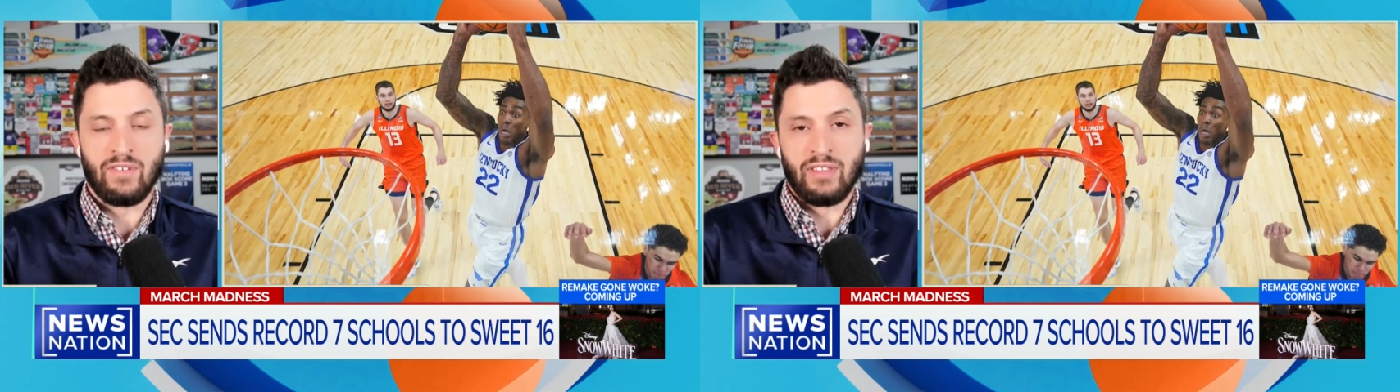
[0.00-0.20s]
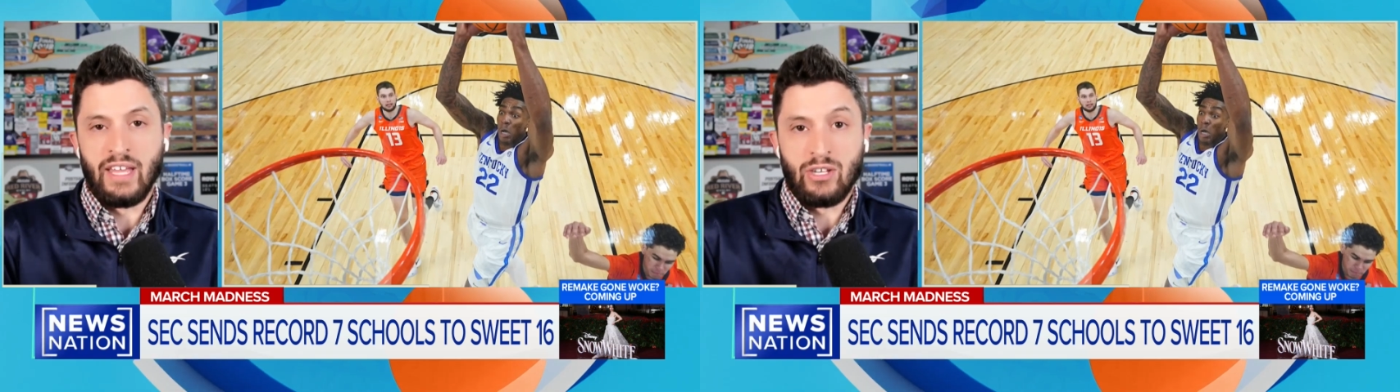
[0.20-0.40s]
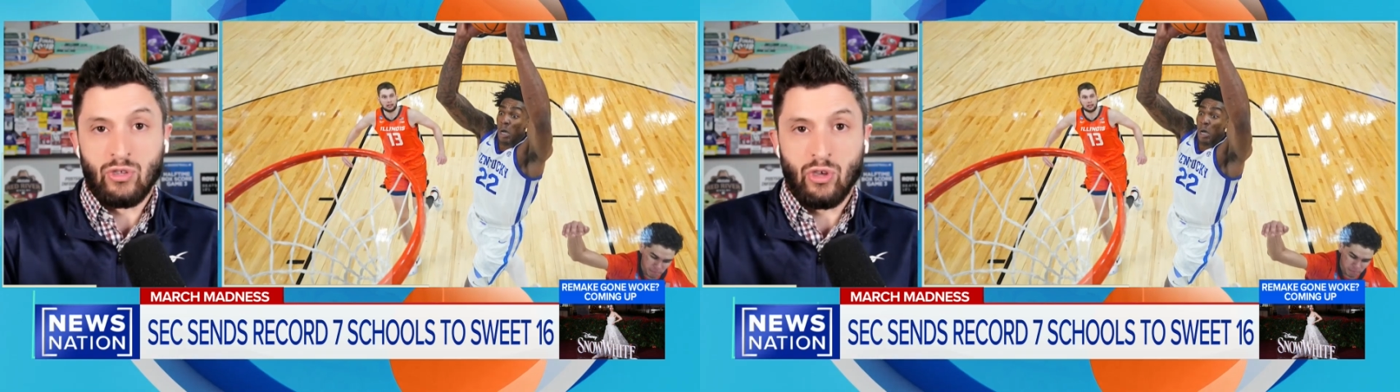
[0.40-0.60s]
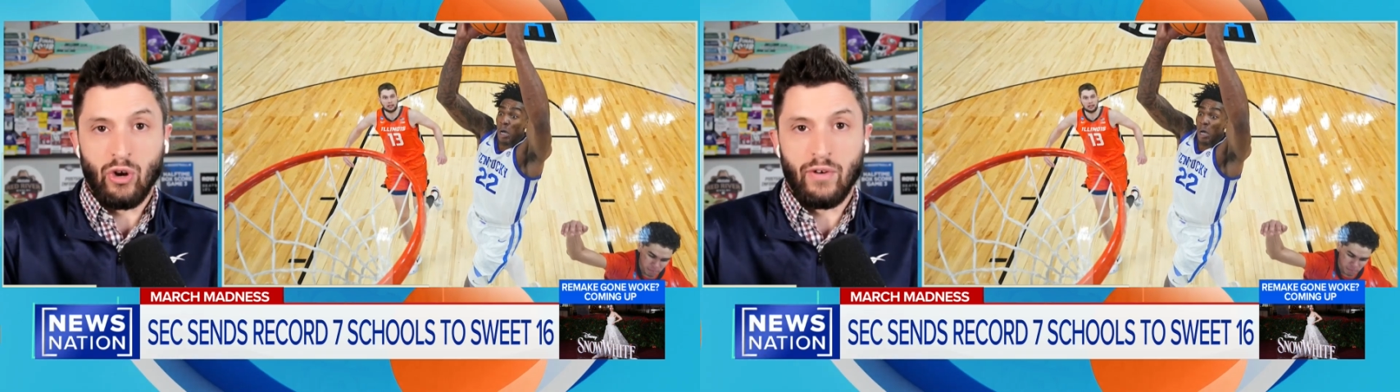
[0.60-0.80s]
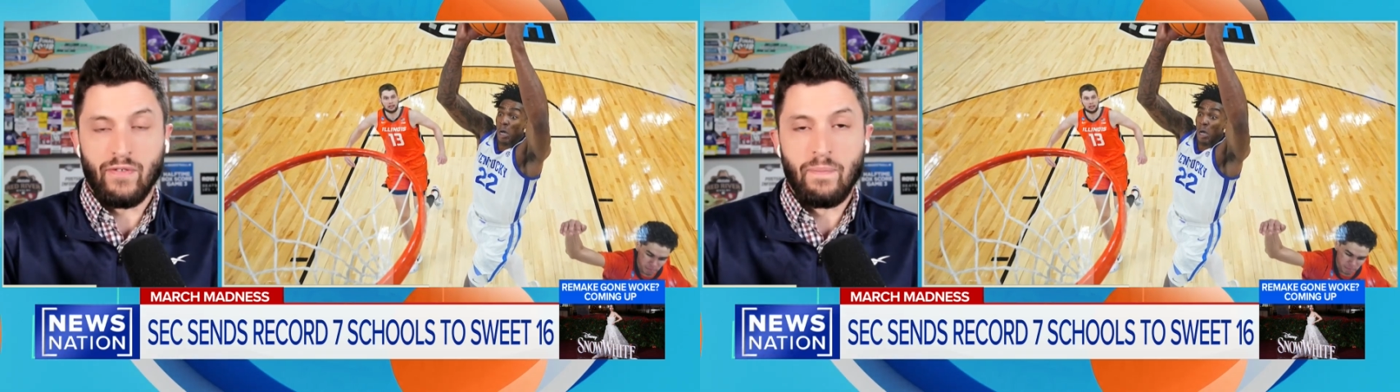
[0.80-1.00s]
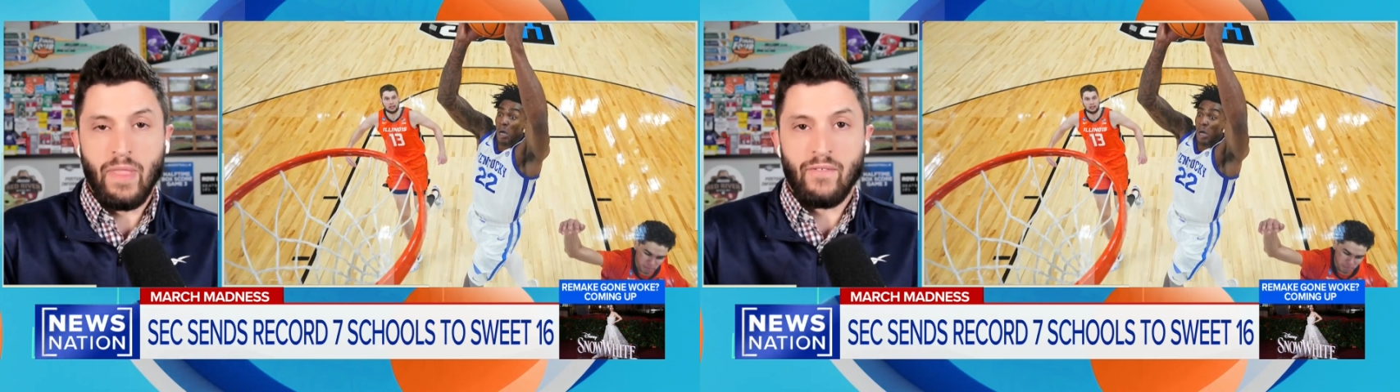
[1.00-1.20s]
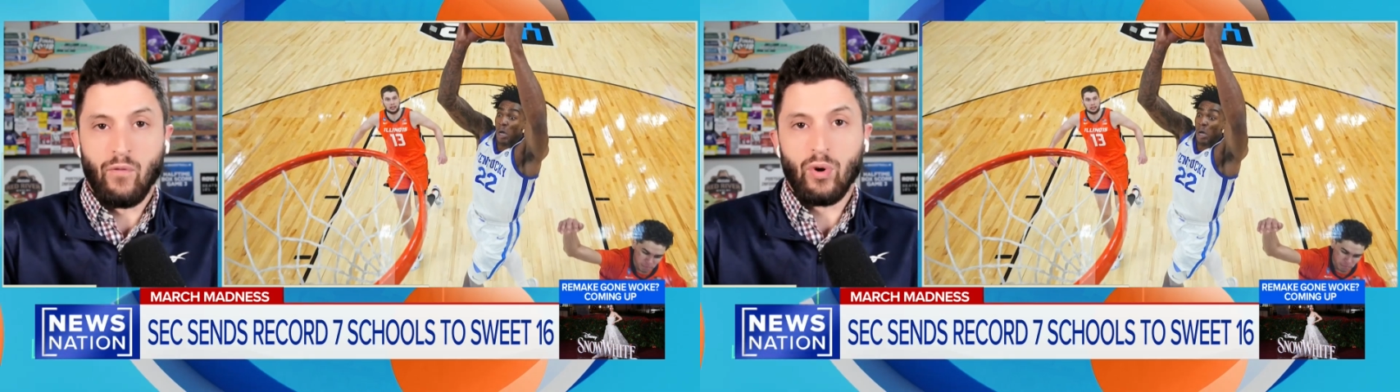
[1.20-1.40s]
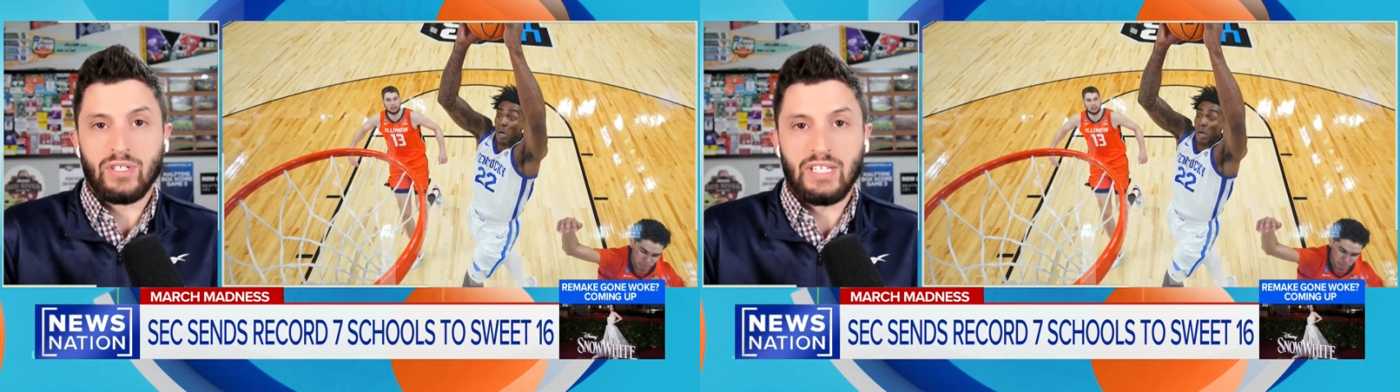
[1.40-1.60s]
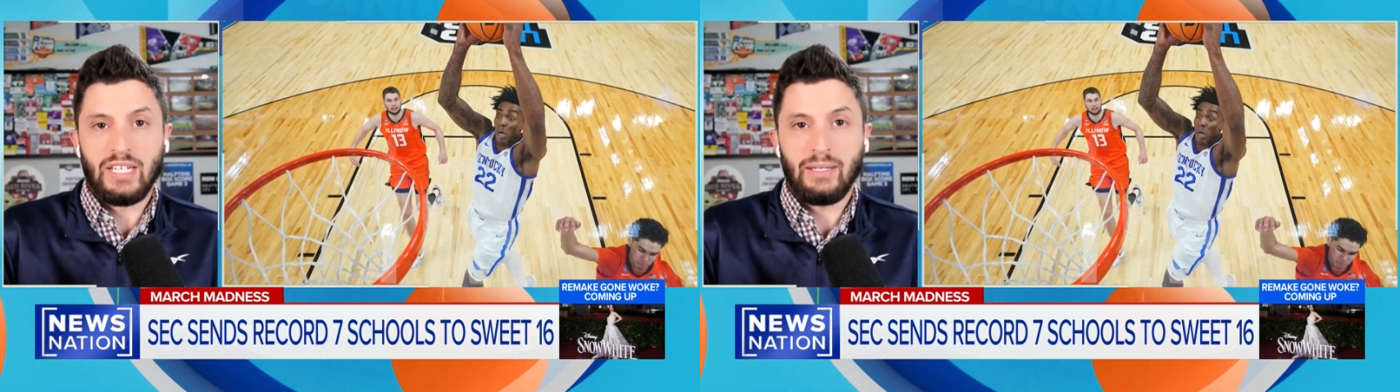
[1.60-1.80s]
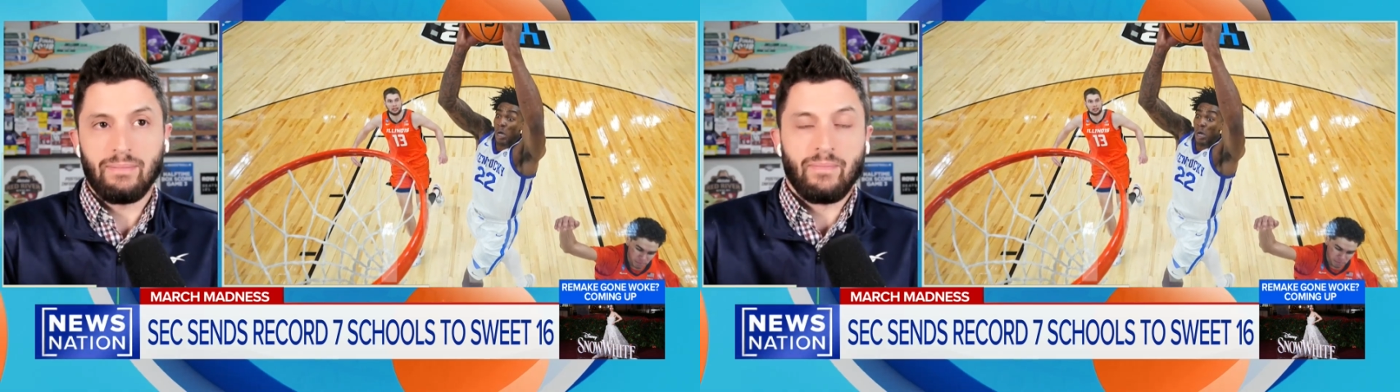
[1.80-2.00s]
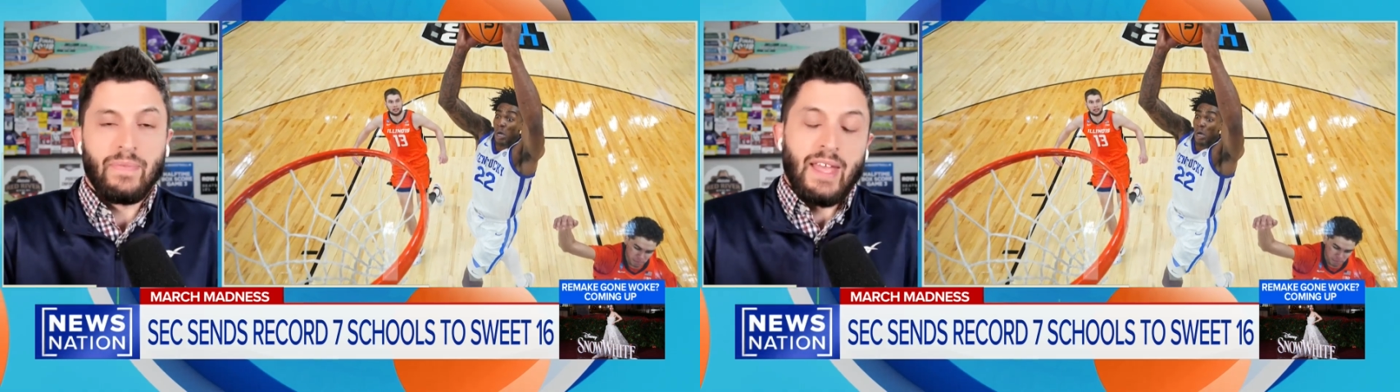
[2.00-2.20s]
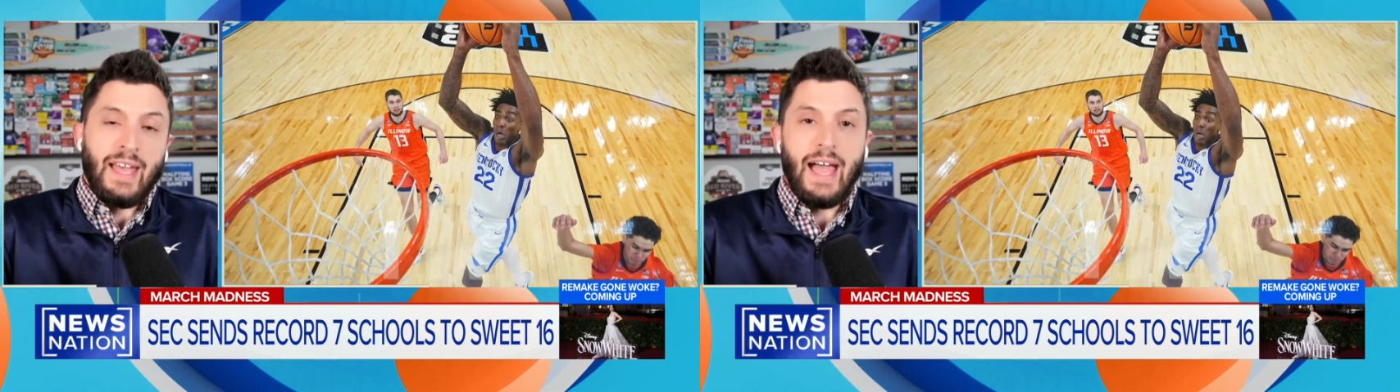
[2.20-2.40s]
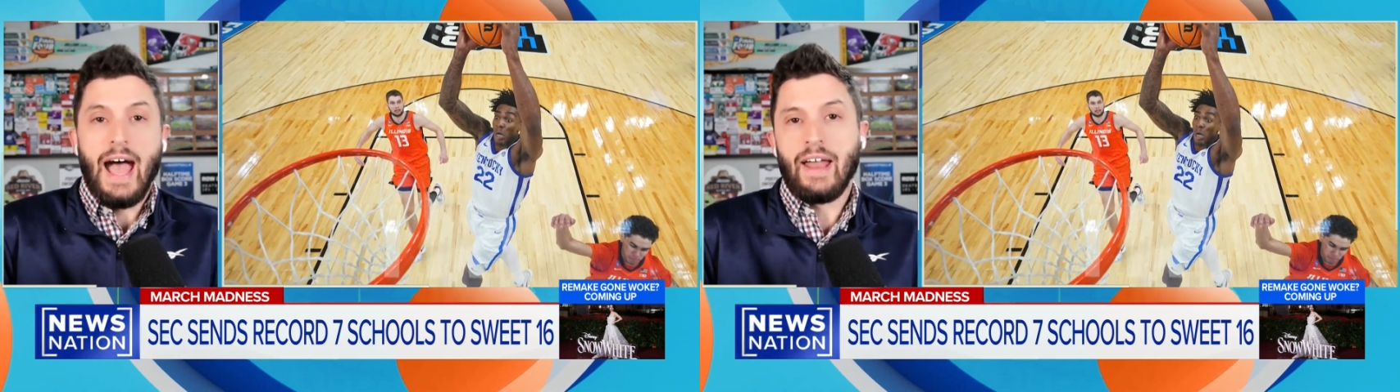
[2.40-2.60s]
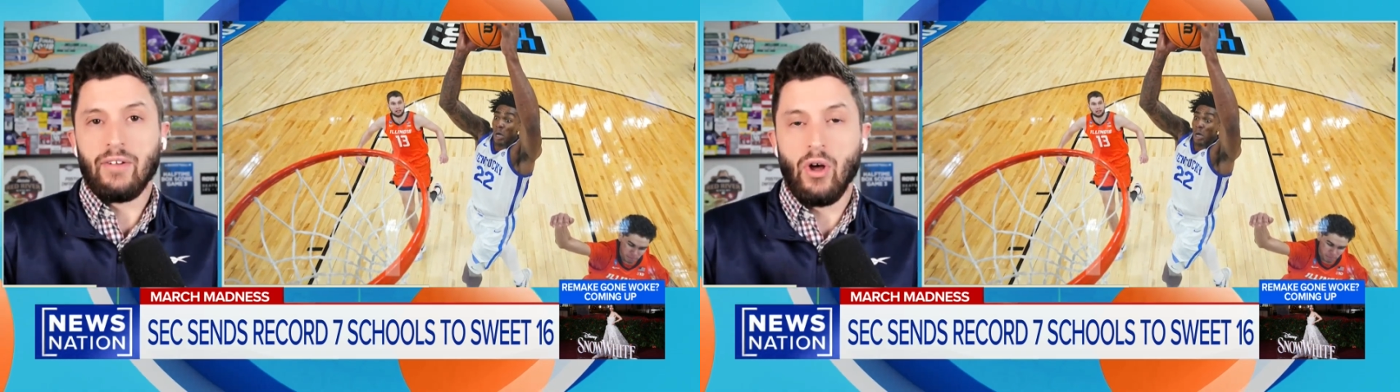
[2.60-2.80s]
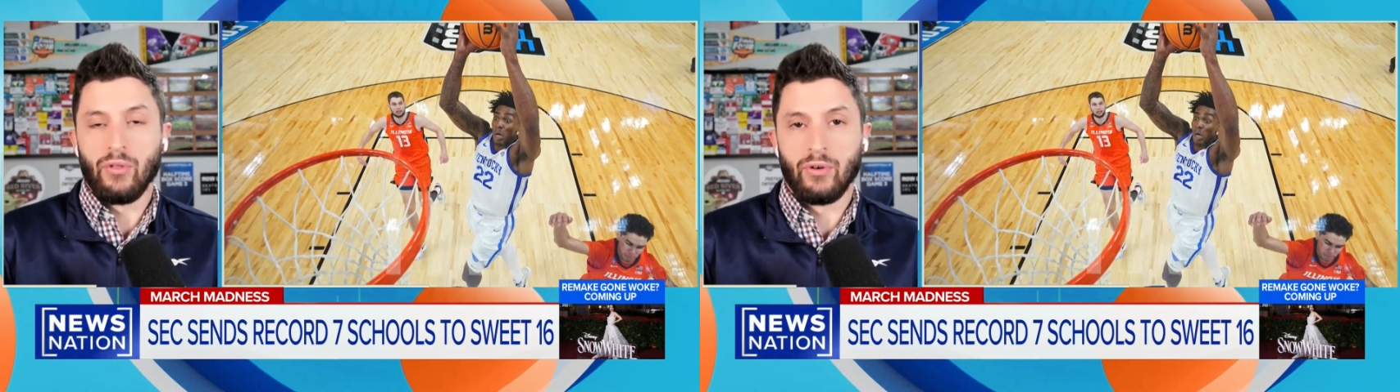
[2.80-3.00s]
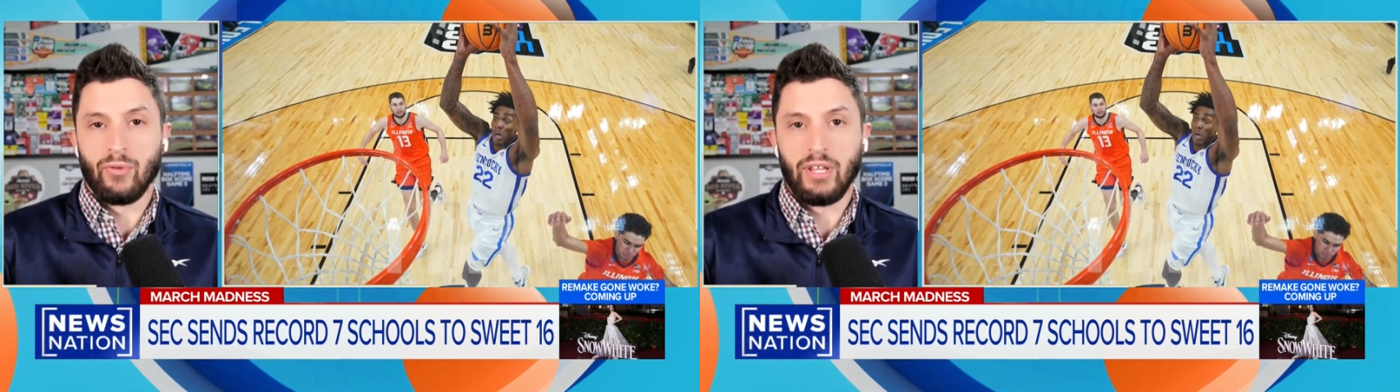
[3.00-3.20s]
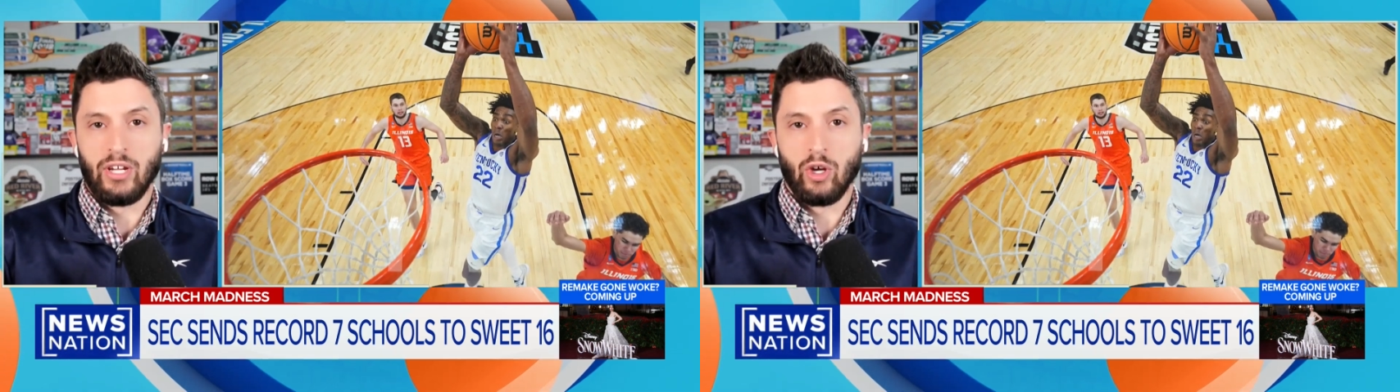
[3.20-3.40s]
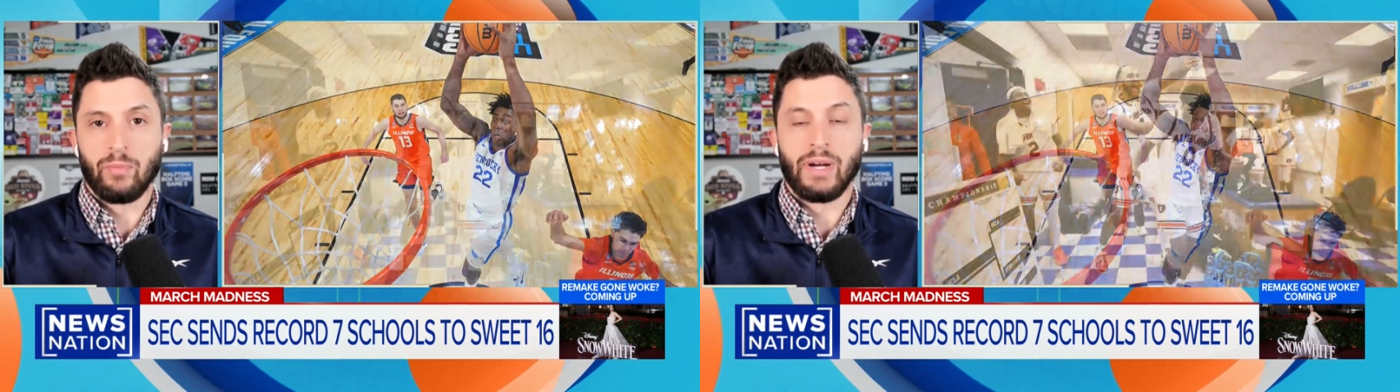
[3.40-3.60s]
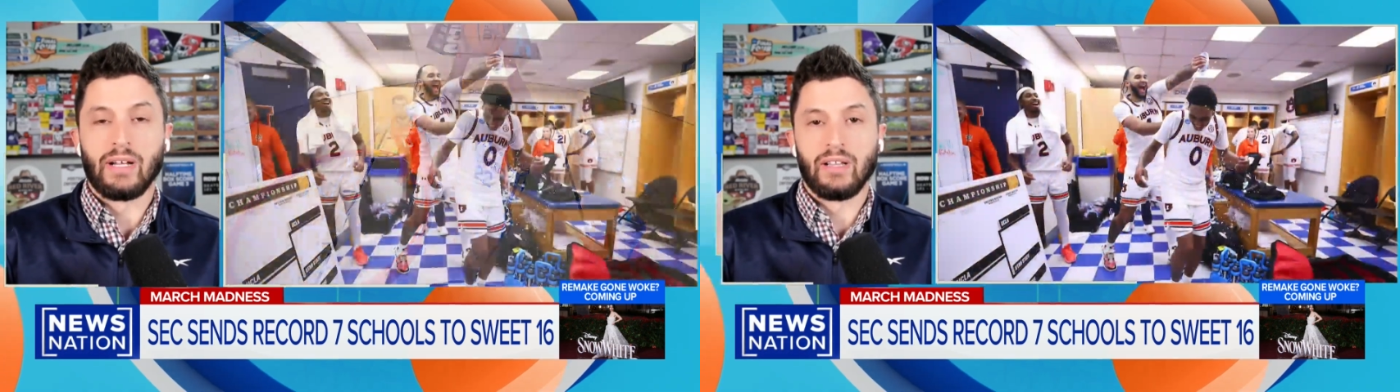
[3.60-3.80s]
Did they deserve 14? I don't know. They're really good, but